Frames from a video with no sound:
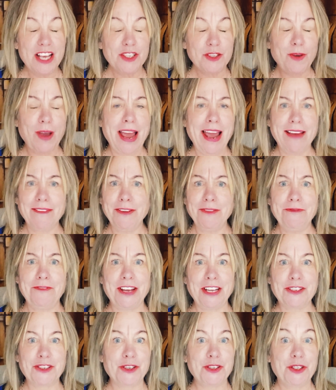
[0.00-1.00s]
so I haven't
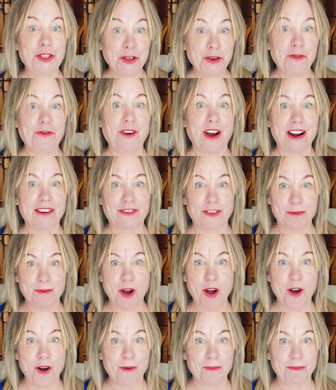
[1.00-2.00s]
ventured too far from
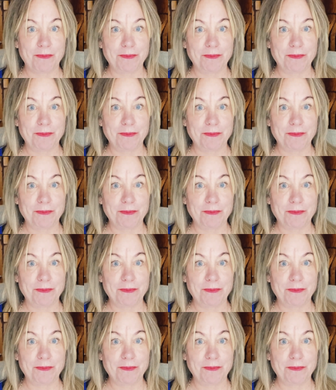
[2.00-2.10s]
home.